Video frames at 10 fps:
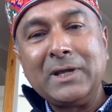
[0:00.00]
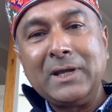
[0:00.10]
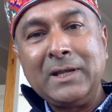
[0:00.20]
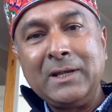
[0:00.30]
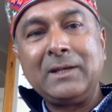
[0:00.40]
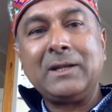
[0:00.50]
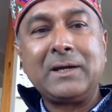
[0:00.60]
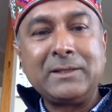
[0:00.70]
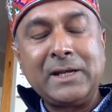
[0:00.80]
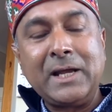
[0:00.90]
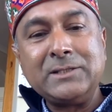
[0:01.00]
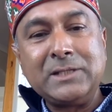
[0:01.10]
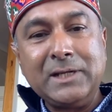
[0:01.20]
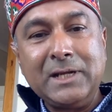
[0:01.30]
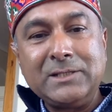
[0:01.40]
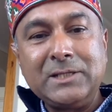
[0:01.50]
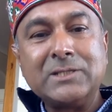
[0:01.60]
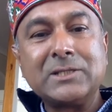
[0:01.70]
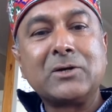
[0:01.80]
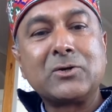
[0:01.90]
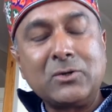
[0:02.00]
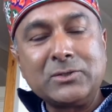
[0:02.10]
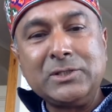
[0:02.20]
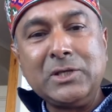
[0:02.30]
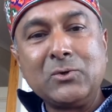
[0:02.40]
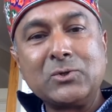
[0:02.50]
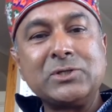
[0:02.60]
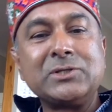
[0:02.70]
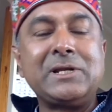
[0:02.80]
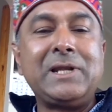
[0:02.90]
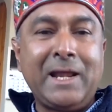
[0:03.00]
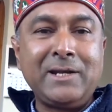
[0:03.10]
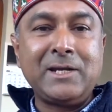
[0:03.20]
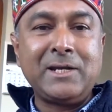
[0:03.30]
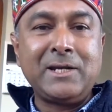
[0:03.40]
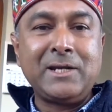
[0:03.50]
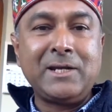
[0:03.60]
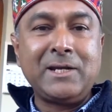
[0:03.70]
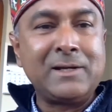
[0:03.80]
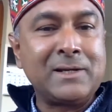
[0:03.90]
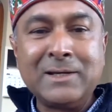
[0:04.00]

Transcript: in the 1980s across the oceans and landed up in Canada,